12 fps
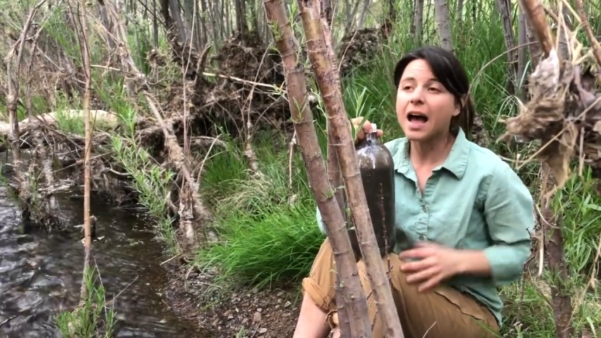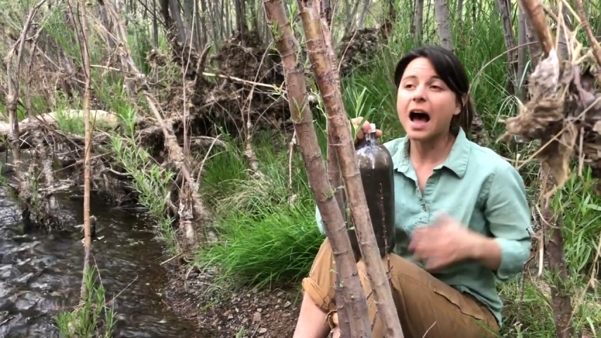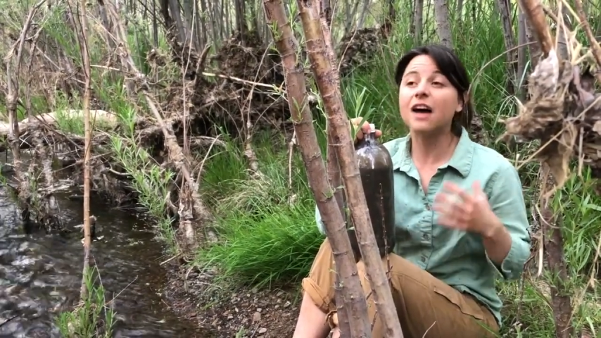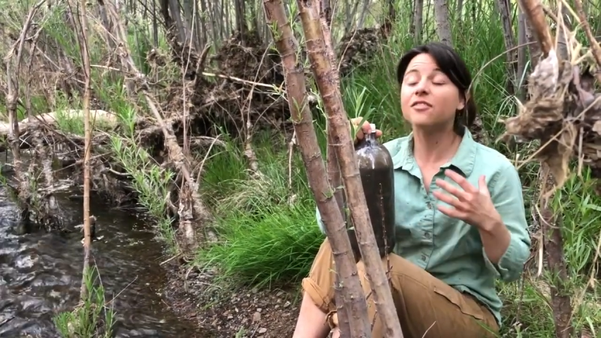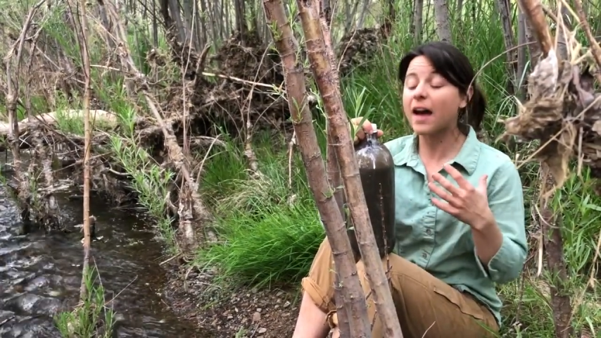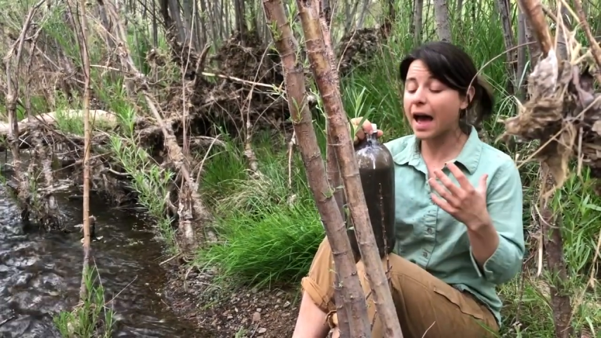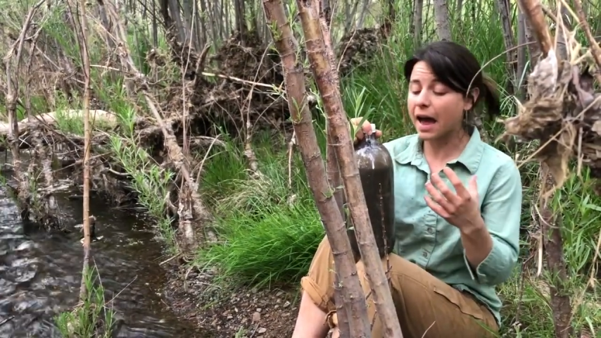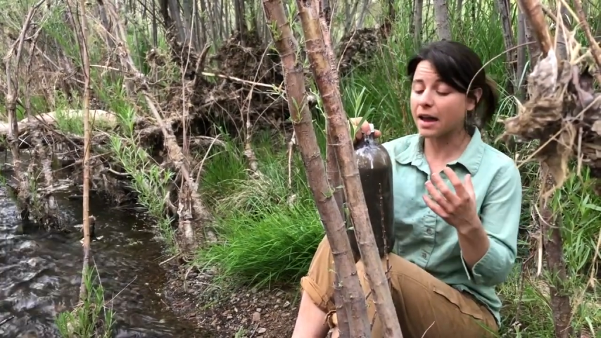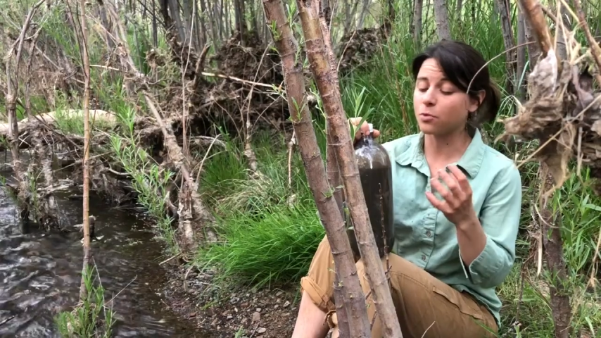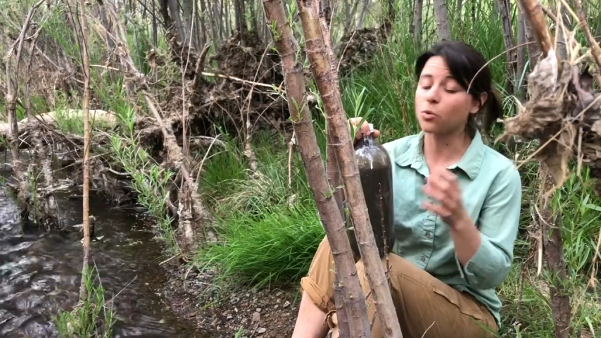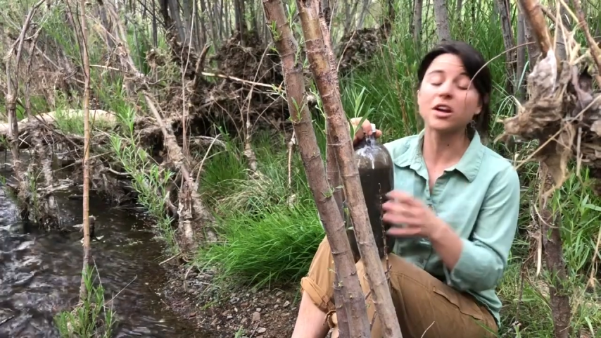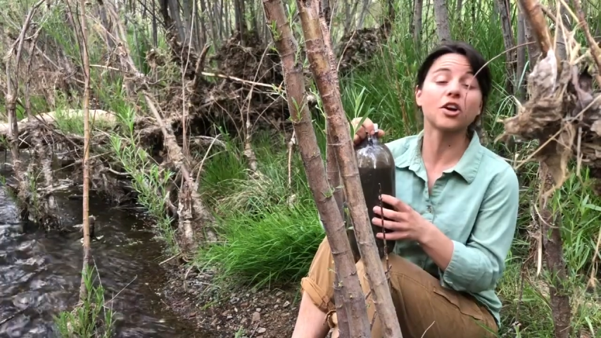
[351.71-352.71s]
I've
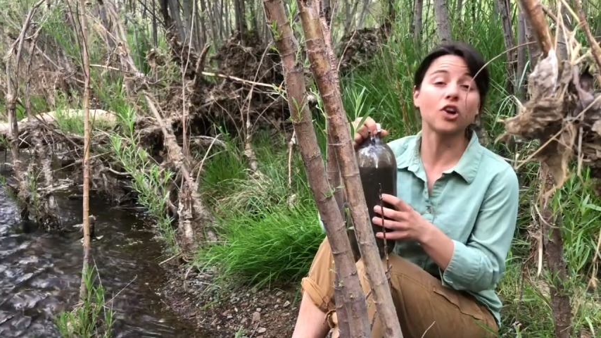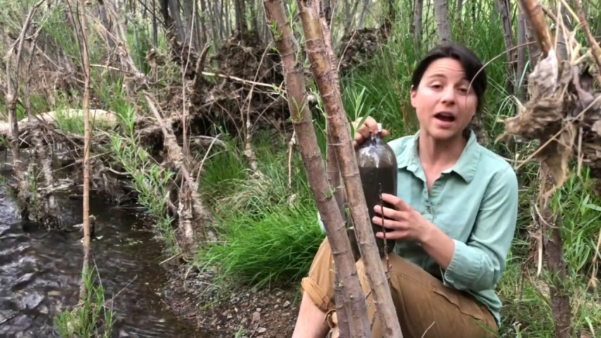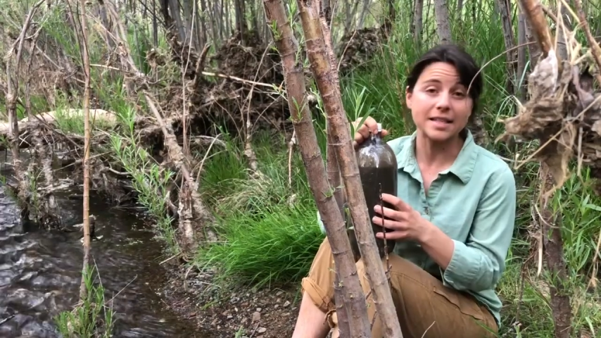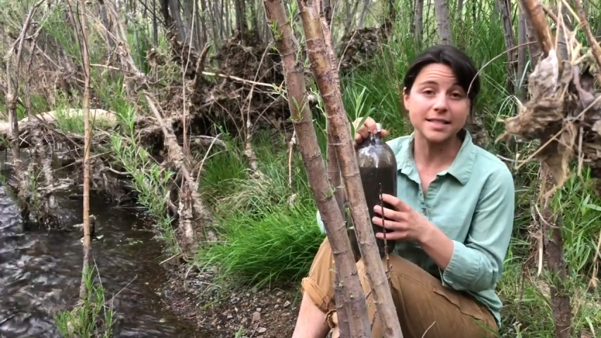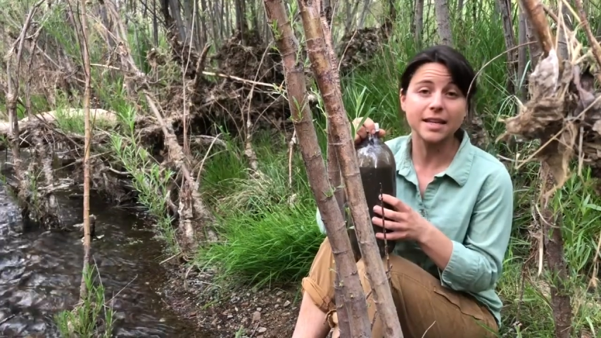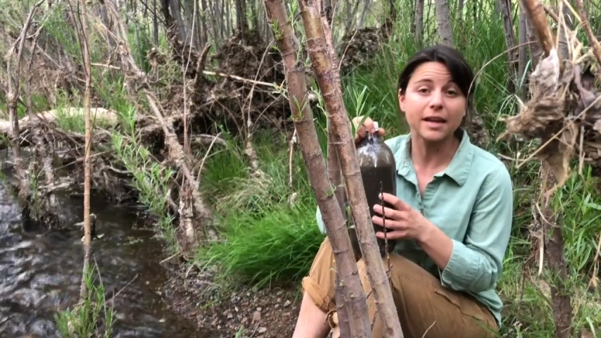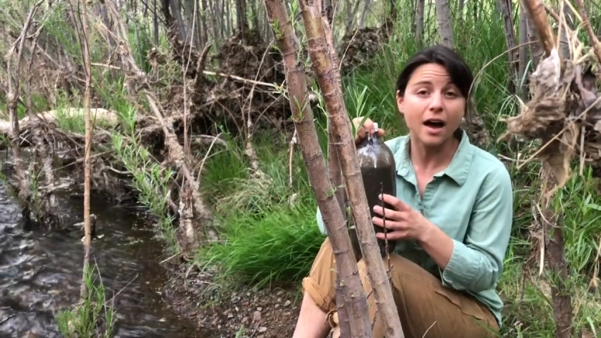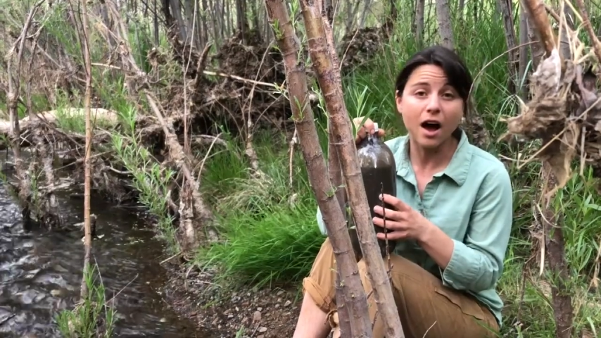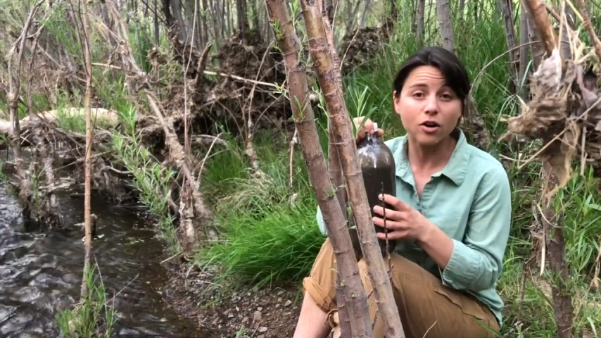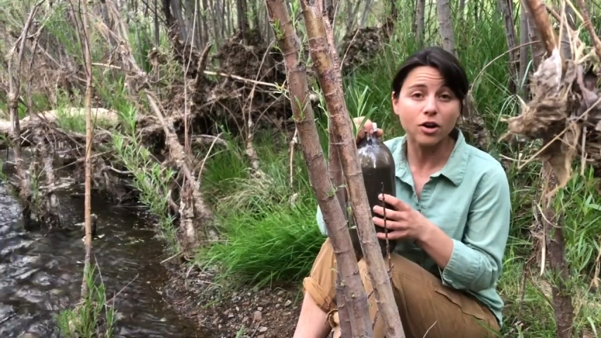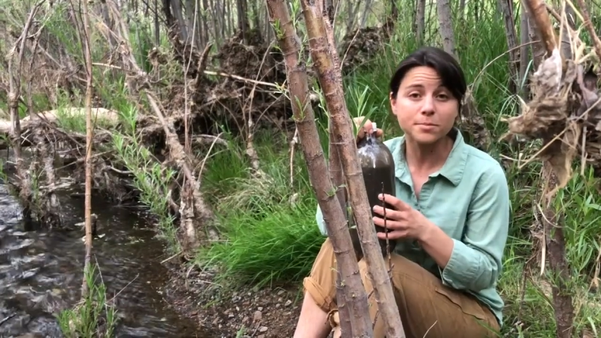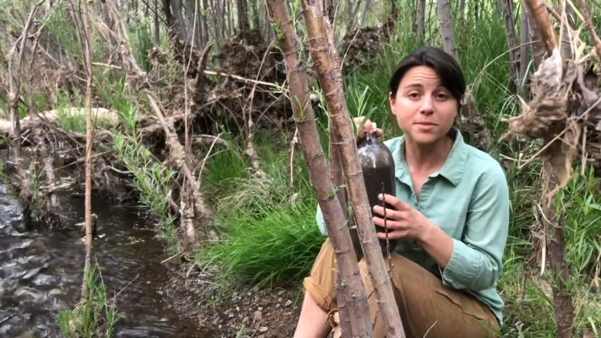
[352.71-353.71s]
had Winogradsky
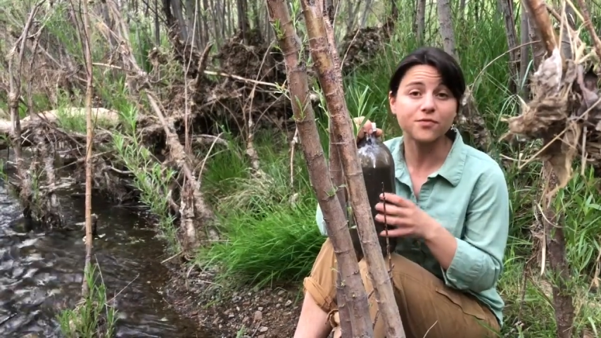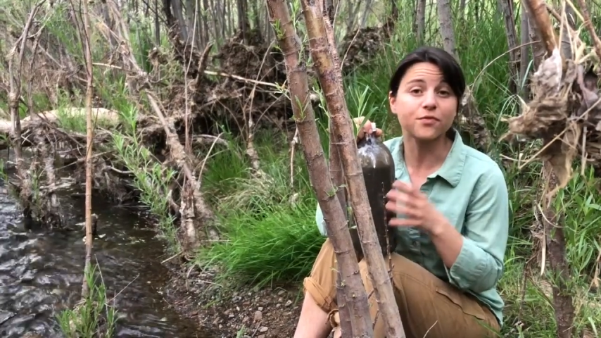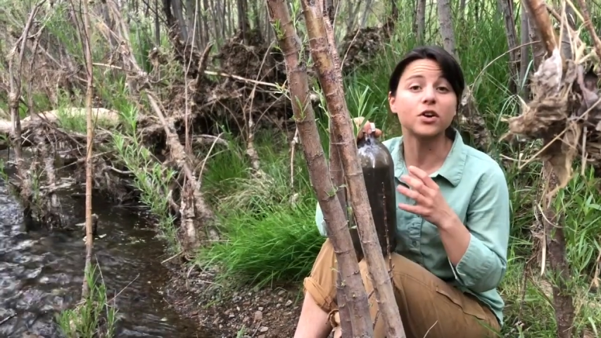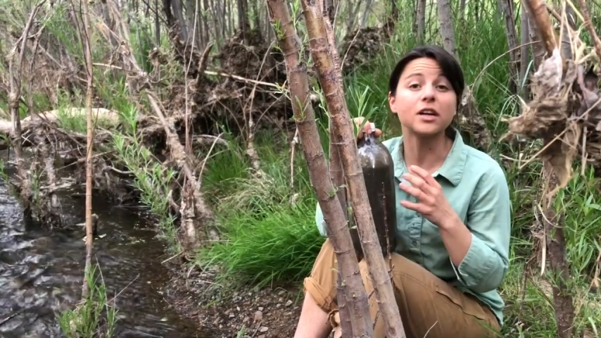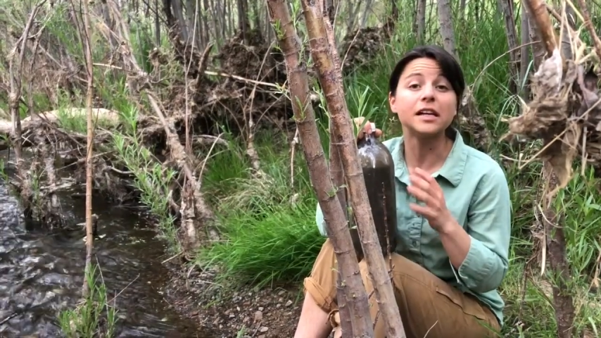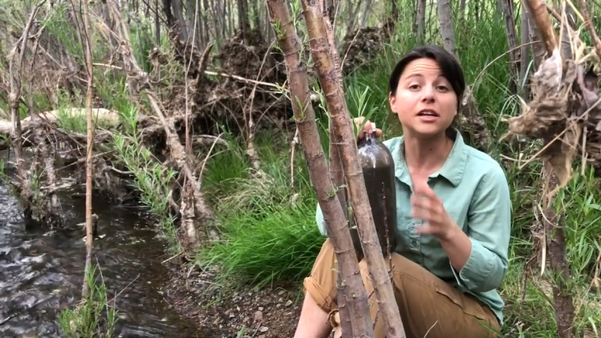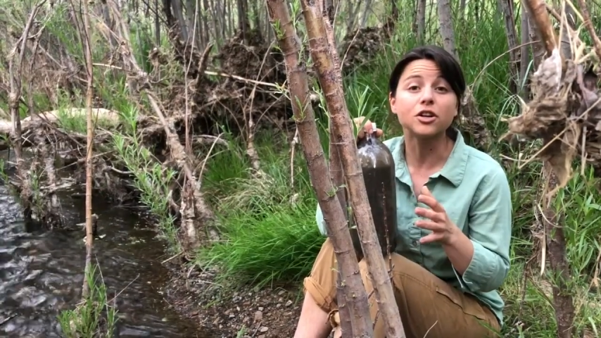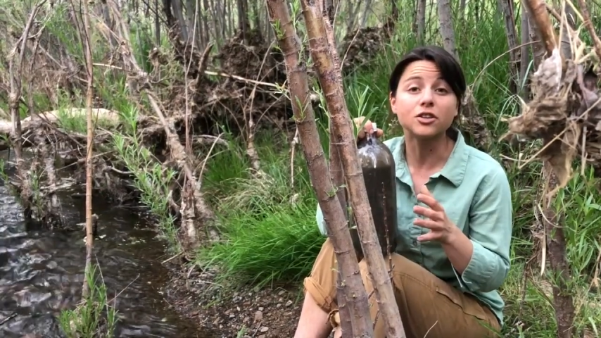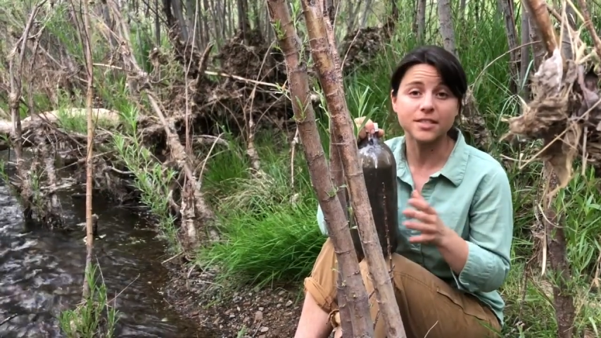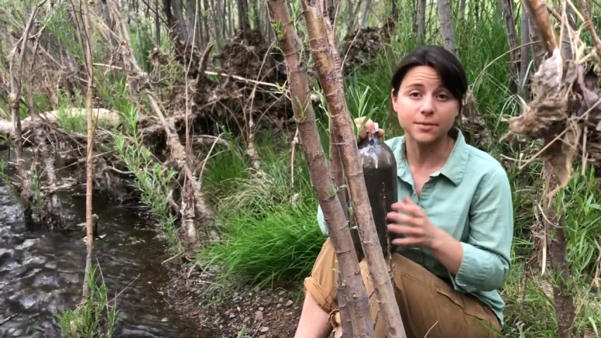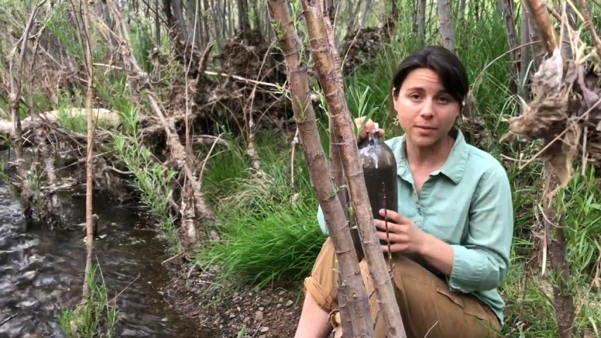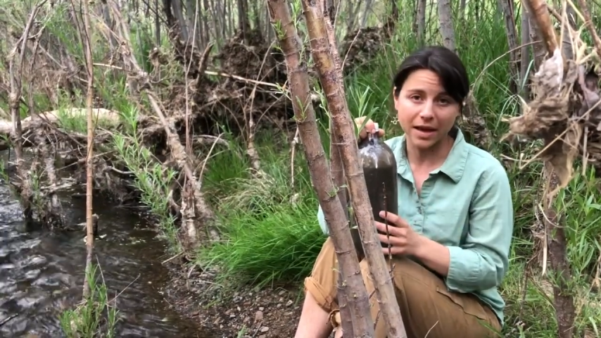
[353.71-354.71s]
columns for
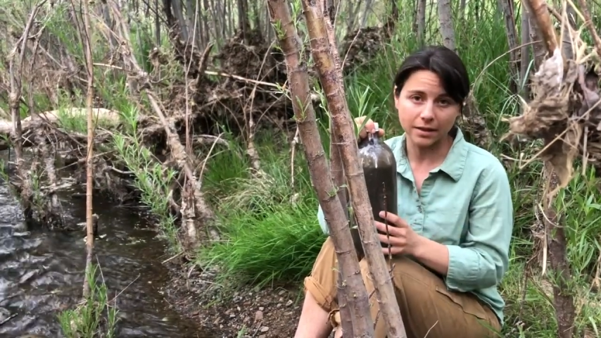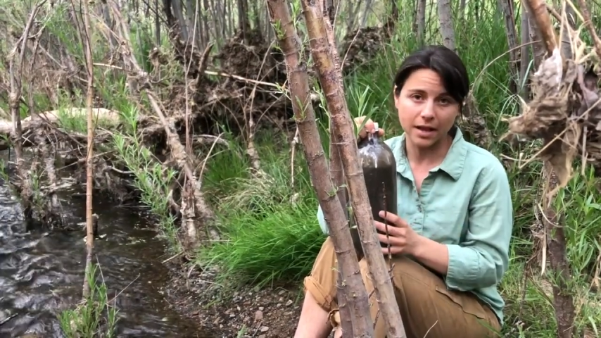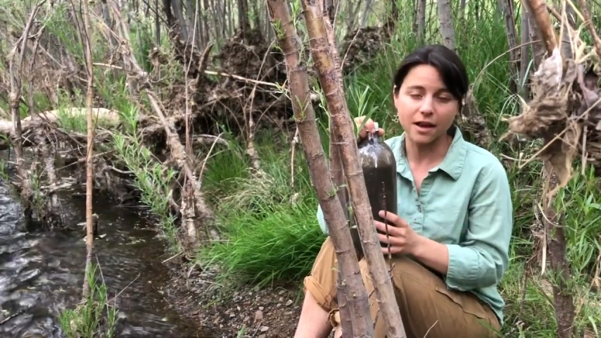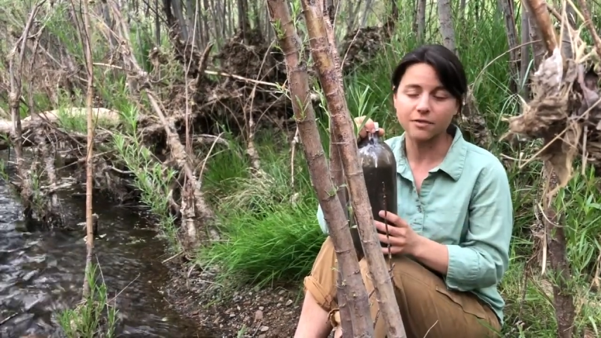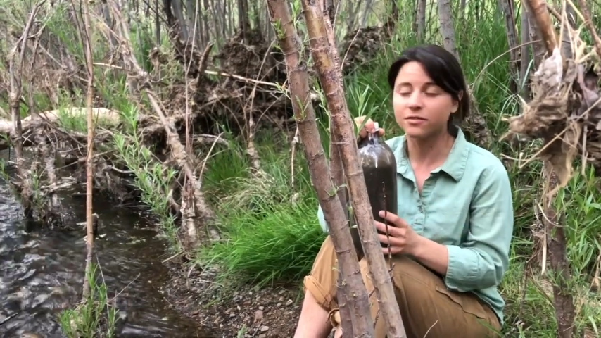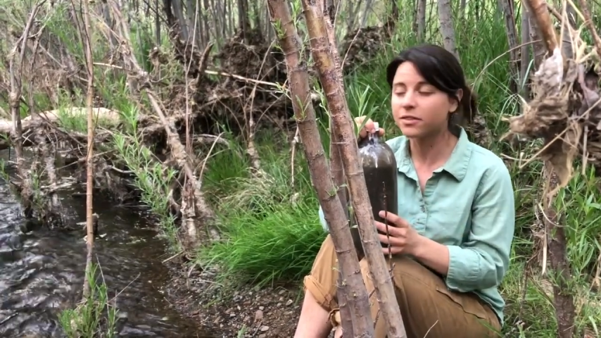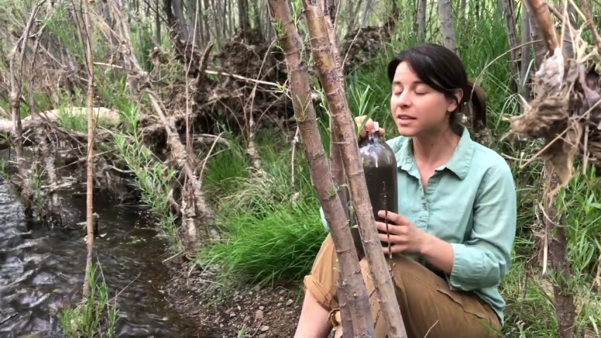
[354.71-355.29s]
years of my life.